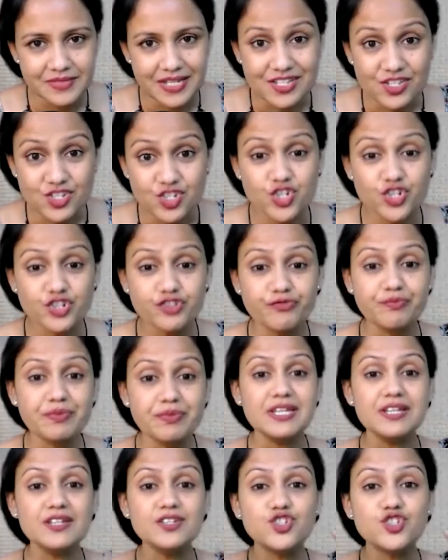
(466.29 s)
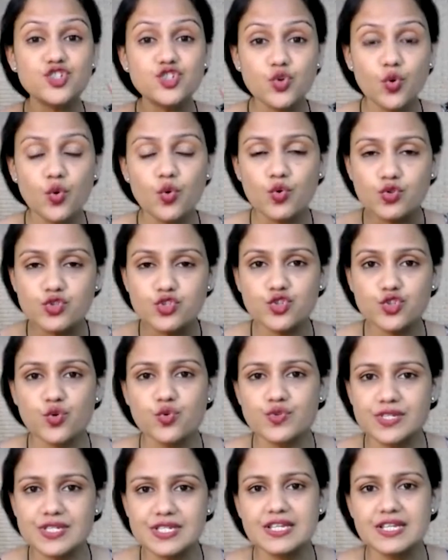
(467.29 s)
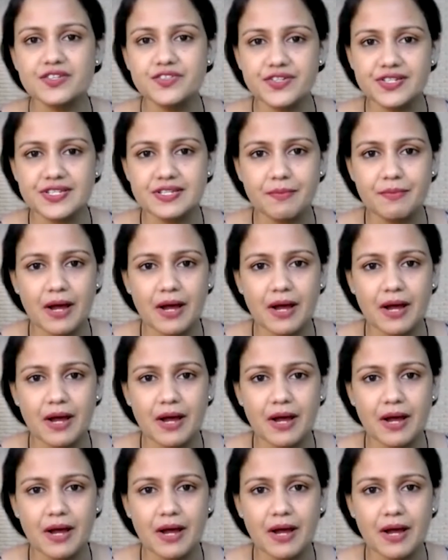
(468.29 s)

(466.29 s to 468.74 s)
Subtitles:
instead of being so serious